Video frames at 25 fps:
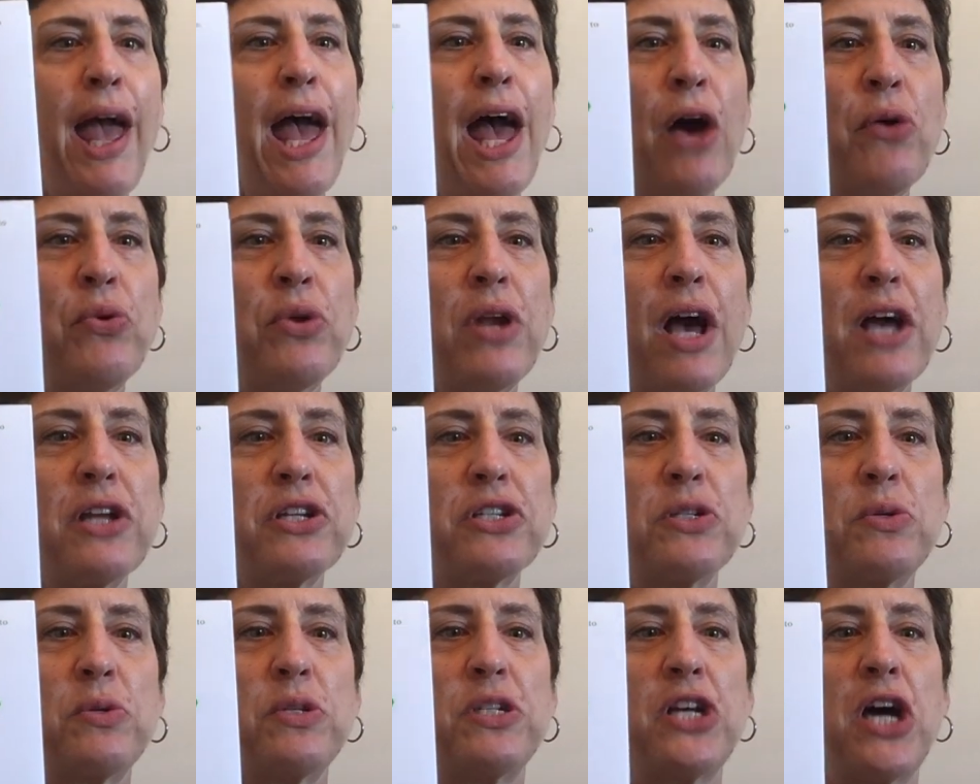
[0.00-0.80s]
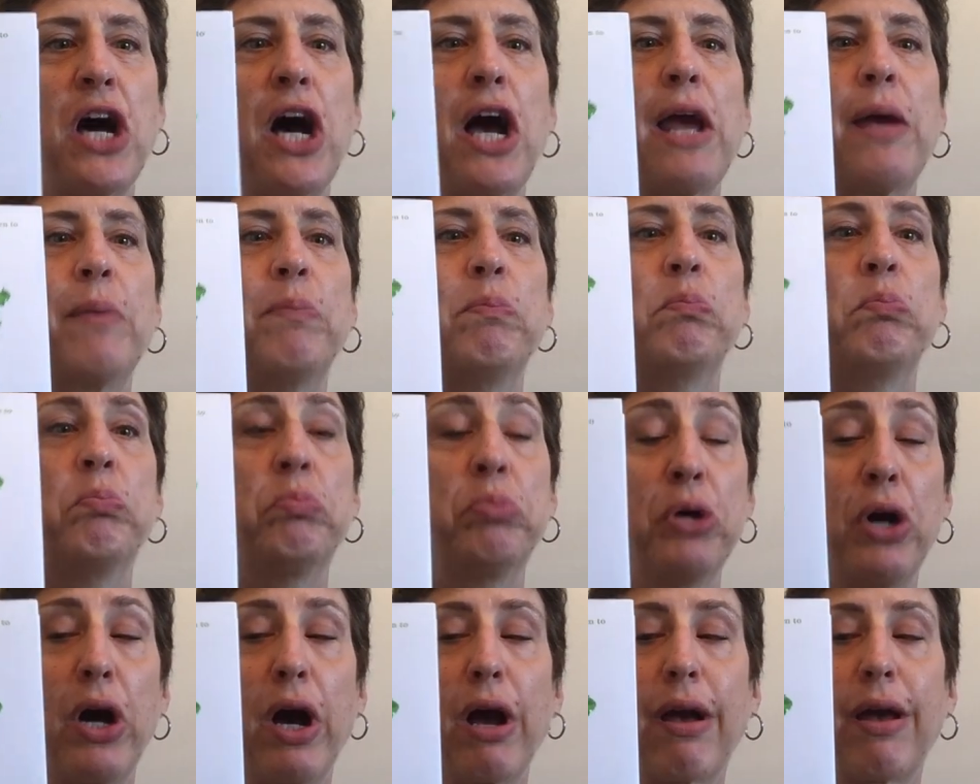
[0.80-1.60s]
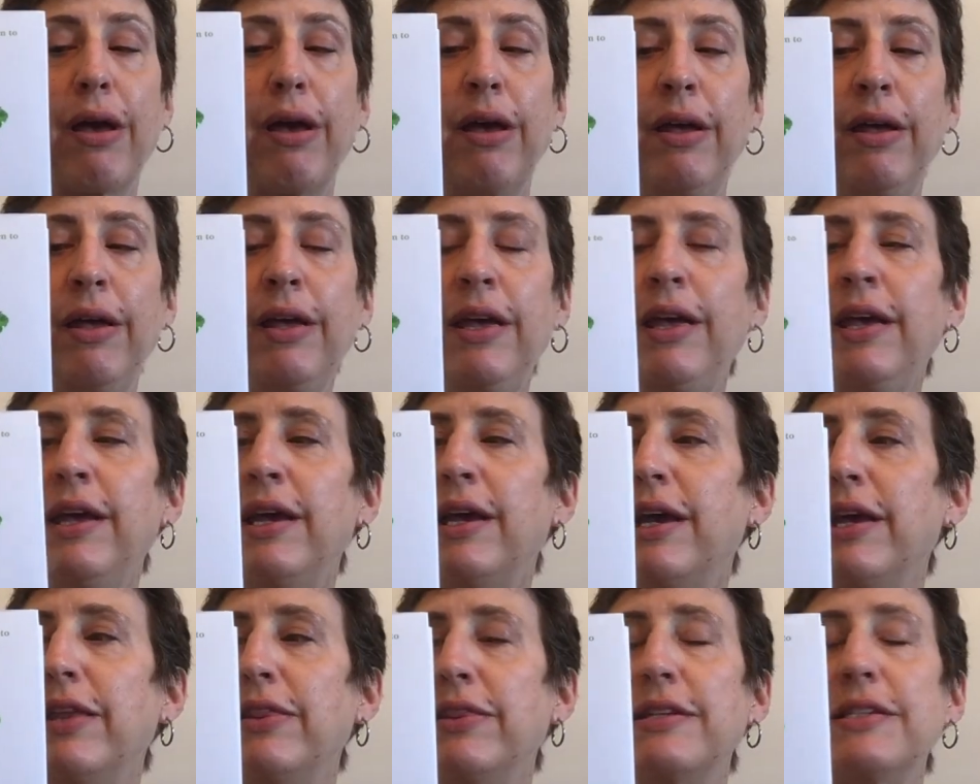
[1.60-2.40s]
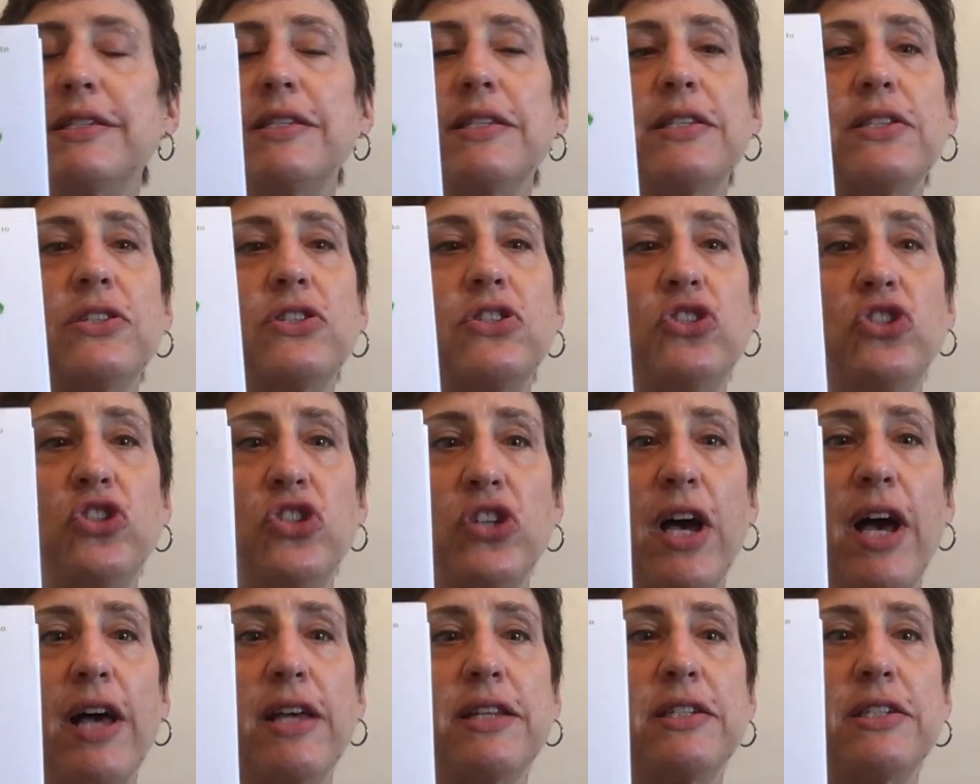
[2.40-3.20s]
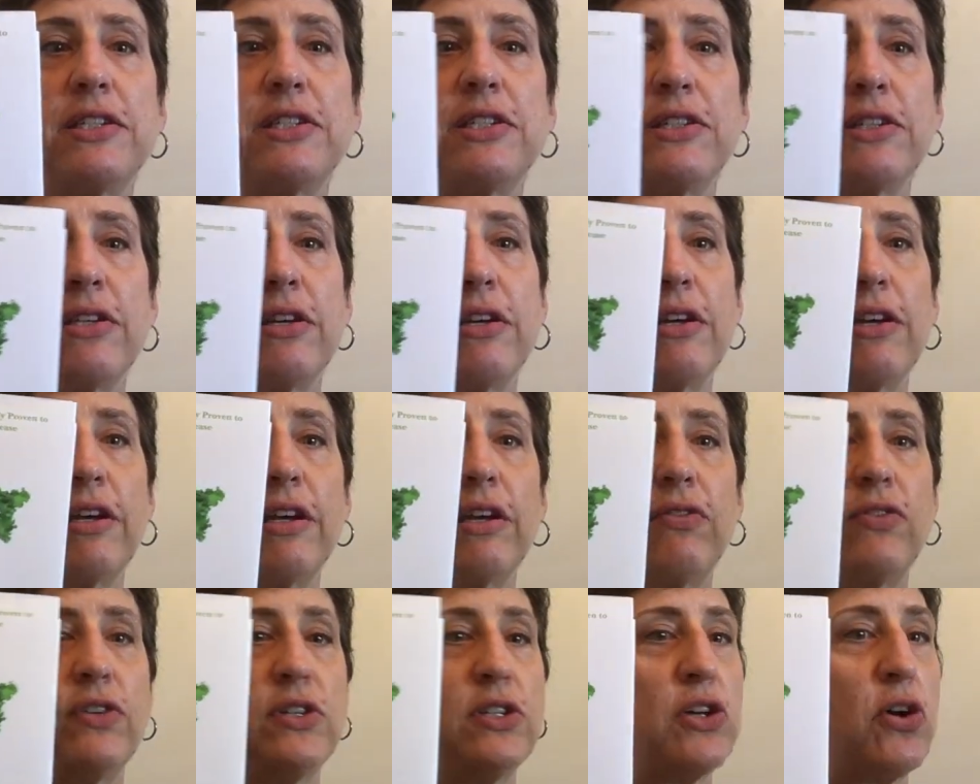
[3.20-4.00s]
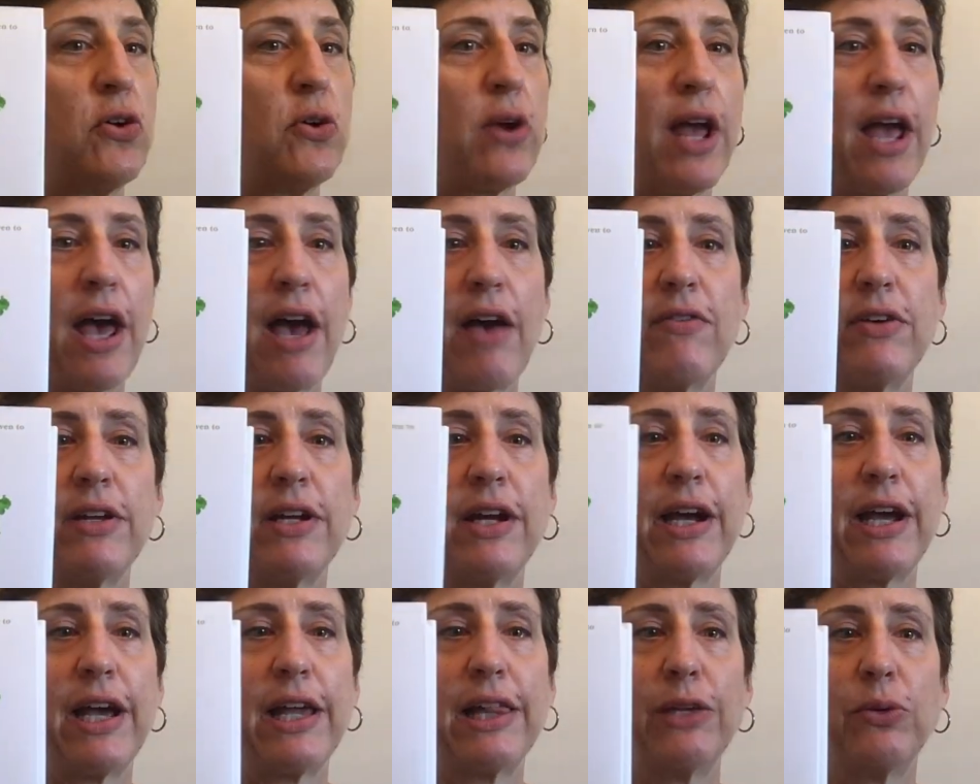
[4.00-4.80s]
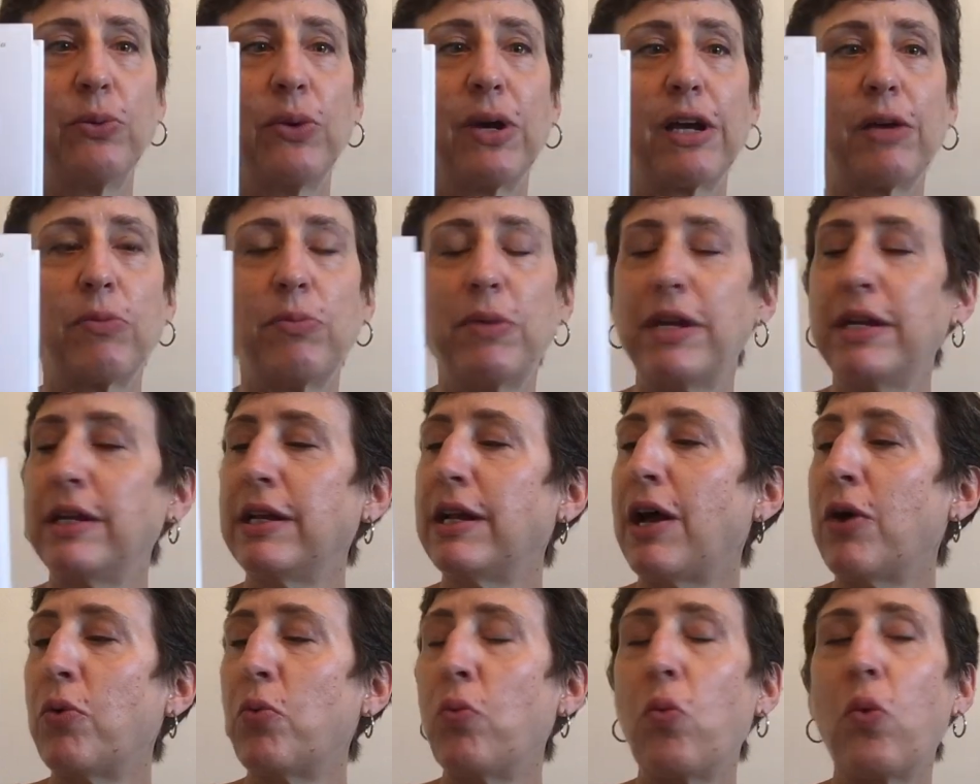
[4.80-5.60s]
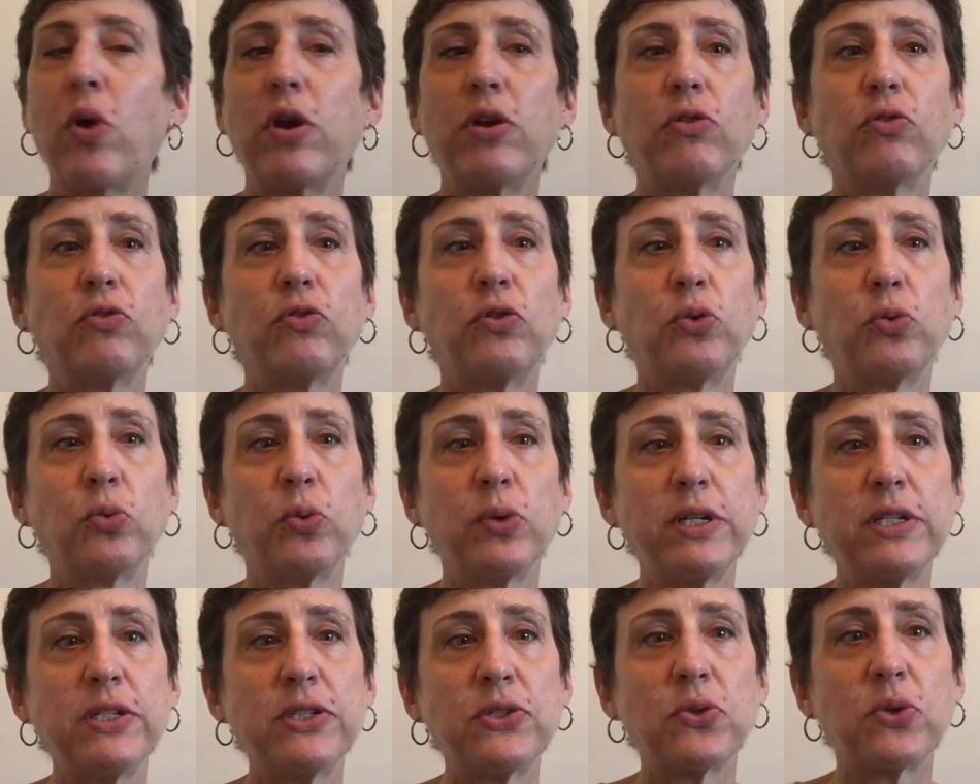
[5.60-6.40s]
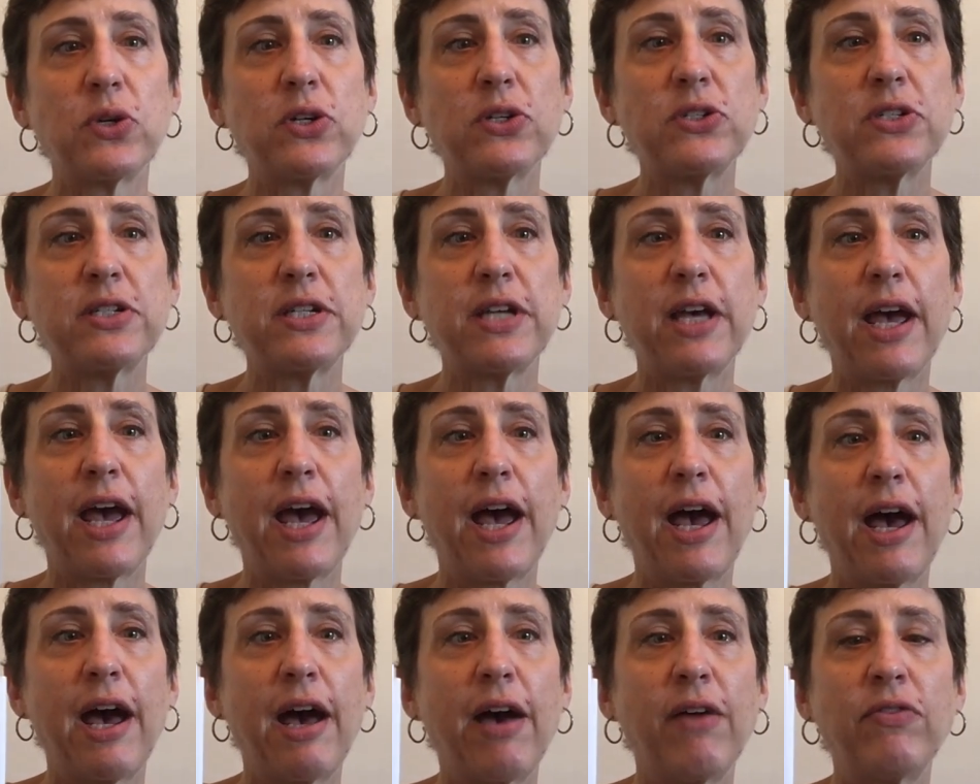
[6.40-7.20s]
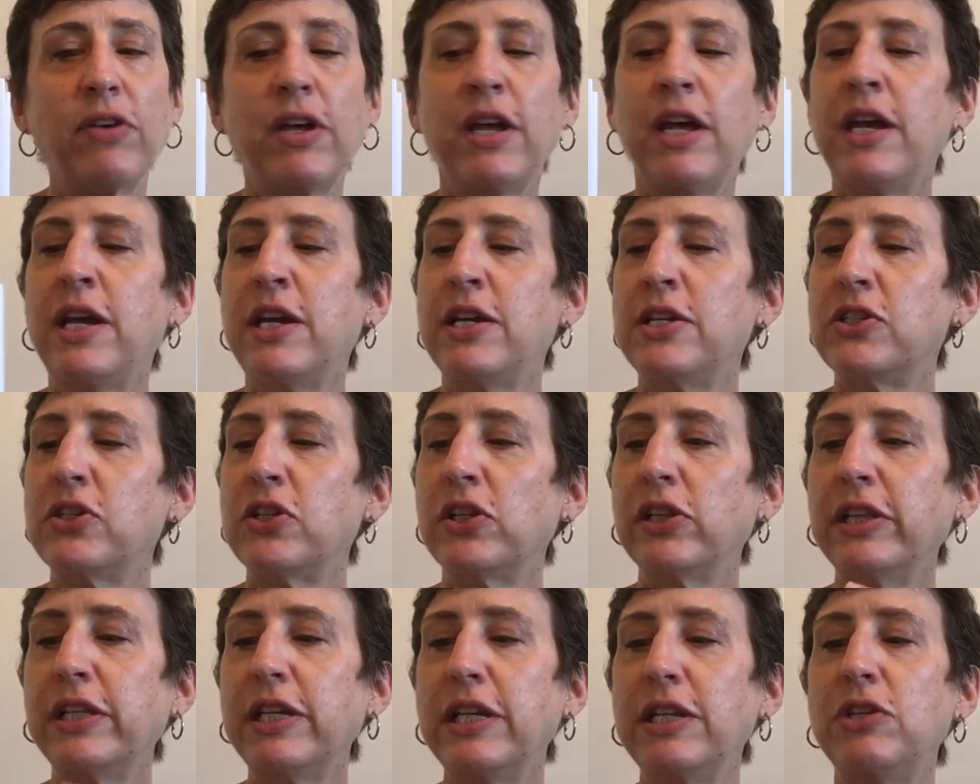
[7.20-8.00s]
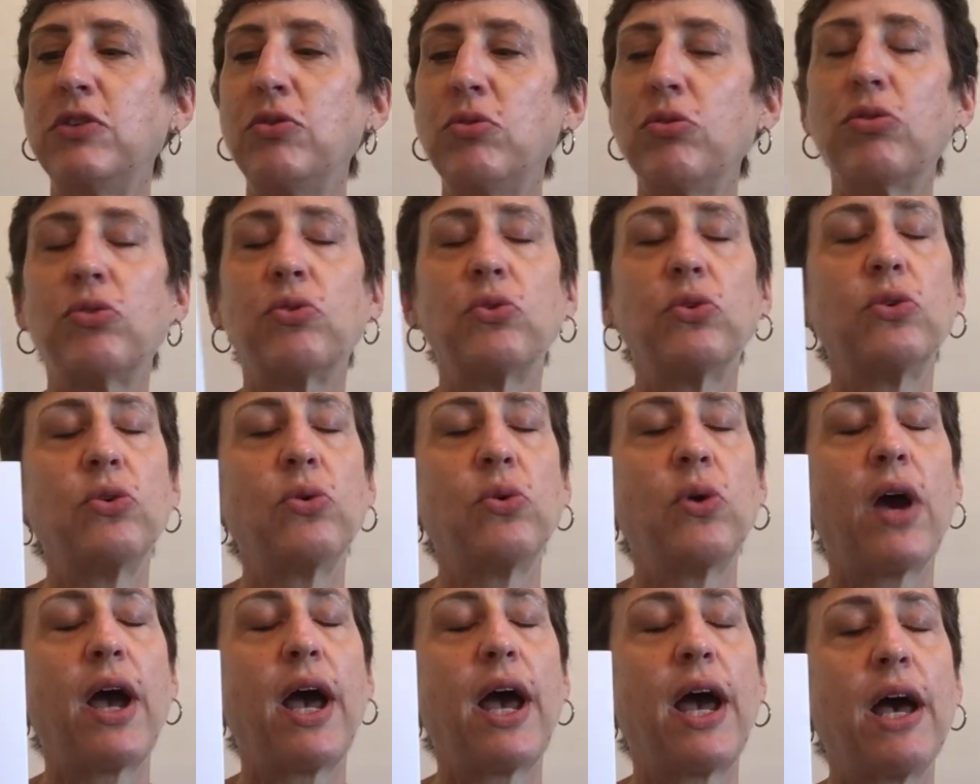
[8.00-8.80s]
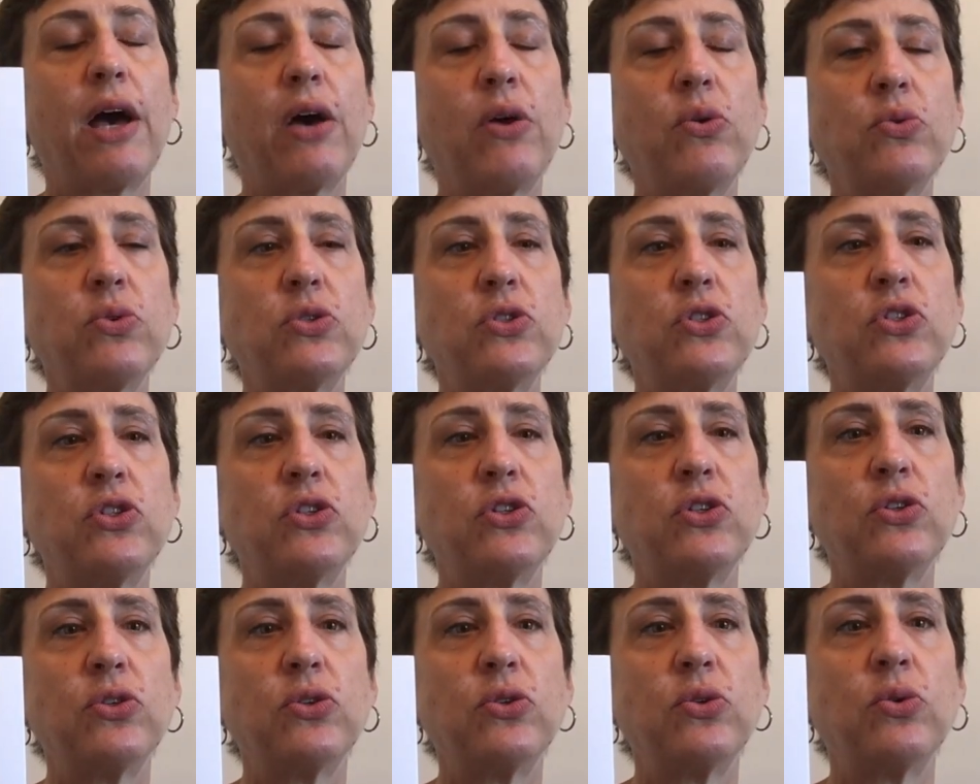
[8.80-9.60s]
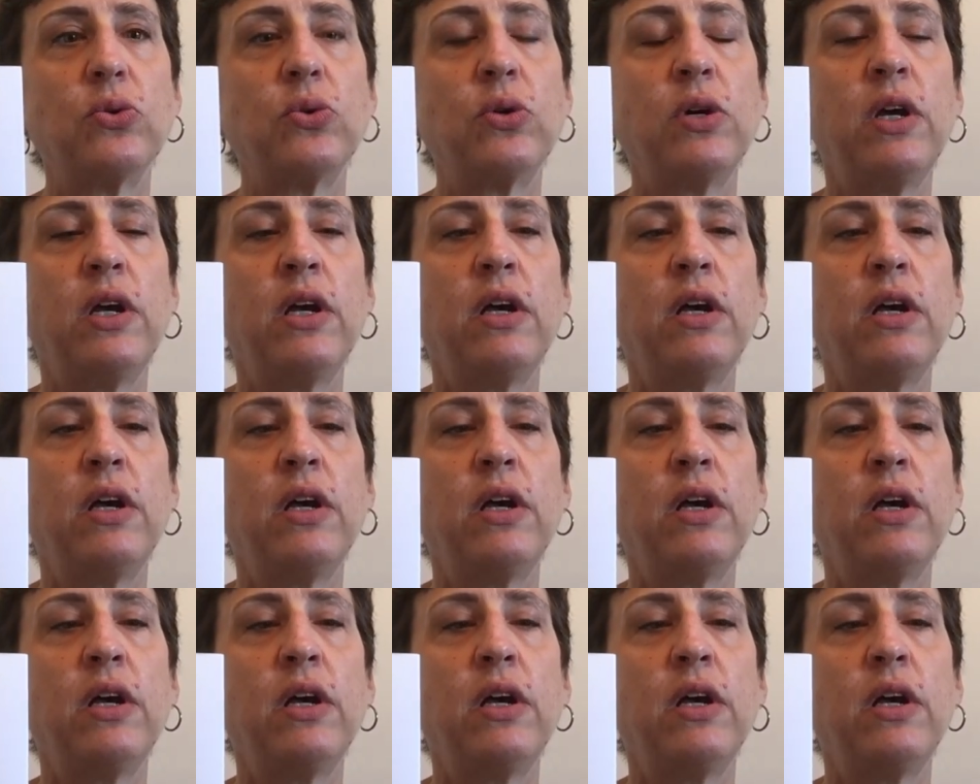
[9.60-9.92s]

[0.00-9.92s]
How Not to Die book. And this is just, if you don't have it, I highly recommend it, a wonderful resource to have to lead you through how to